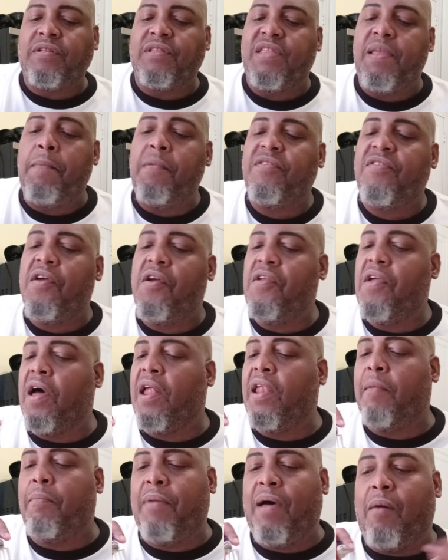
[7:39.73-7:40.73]
Let me tell
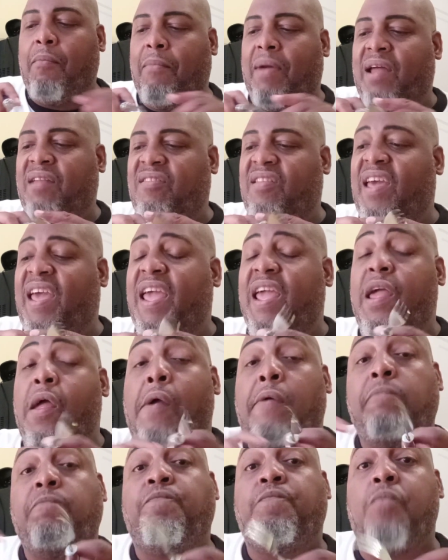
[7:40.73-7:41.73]
y'all about my day
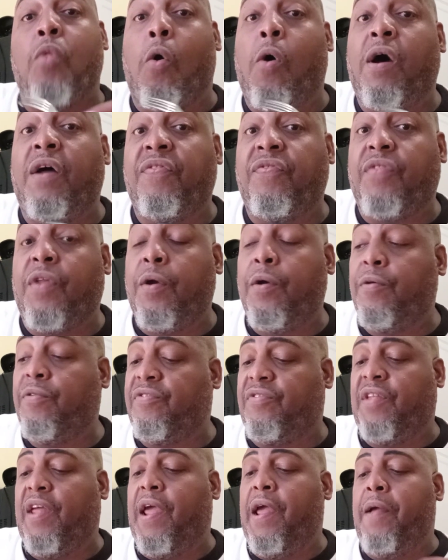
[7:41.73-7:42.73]
on
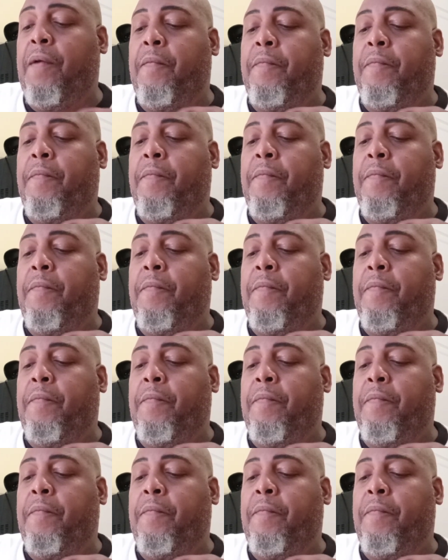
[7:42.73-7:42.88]
Thursday.